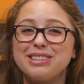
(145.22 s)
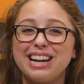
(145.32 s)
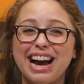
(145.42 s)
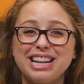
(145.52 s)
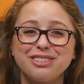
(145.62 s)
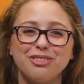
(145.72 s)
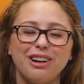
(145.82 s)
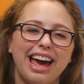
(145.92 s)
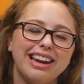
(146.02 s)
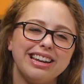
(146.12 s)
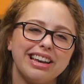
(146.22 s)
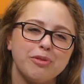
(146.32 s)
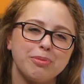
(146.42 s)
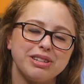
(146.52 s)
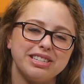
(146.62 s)
was in high school, I had to give
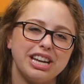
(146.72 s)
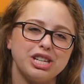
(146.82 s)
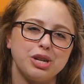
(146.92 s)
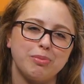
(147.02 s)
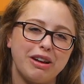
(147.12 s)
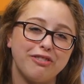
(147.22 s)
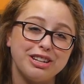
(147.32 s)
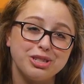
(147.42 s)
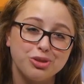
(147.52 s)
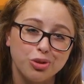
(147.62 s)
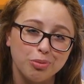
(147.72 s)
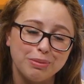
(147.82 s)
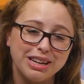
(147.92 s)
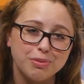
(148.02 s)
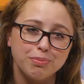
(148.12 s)
a presentation where my friends told
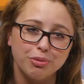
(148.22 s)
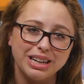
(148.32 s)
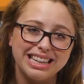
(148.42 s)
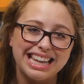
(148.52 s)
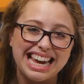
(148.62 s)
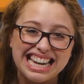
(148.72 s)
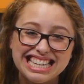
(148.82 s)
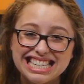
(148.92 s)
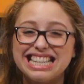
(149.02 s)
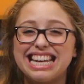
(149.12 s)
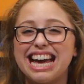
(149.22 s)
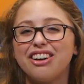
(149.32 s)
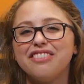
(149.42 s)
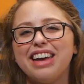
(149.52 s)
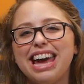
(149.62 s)
me to breathe in to the
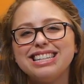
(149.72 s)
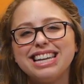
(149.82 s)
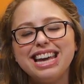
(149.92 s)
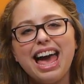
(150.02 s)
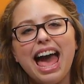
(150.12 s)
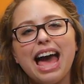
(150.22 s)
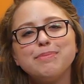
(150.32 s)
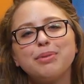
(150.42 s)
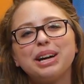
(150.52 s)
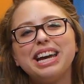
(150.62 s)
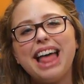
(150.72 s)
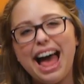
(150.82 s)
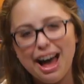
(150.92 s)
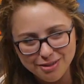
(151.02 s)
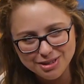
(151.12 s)
count of 8 and breathe
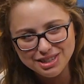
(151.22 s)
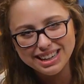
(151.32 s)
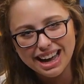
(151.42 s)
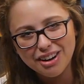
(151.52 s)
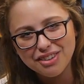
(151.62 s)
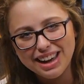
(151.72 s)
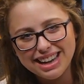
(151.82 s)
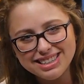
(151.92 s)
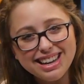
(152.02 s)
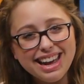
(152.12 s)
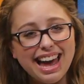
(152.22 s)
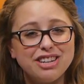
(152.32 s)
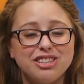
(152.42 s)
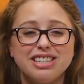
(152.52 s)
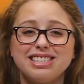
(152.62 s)
out to the count of 8.
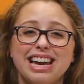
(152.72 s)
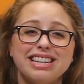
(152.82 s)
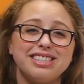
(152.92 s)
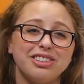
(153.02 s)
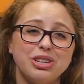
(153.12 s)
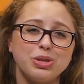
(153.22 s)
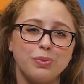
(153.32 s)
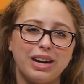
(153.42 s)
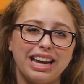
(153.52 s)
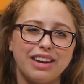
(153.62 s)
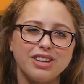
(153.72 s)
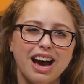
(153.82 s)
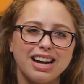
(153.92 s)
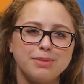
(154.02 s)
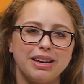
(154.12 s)
And to this day, I still use it when I give
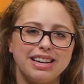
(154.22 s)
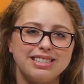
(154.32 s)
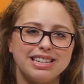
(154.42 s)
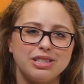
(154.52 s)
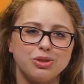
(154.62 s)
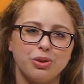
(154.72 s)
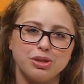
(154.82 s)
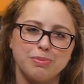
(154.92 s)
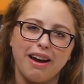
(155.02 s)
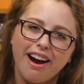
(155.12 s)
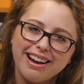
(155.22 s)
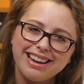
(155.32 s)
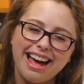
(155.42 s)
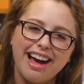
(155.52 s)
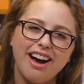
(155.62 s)
talks because it slows my heart
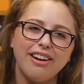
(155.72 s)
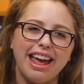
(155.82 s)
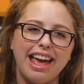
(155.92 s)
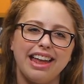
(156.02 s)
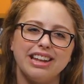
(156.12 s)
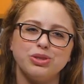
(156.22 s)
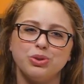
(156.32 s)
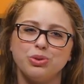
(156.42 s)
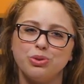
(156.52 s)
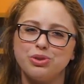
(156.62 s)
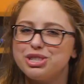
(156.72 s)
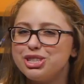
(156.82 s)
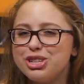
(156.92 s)
down and it soothes the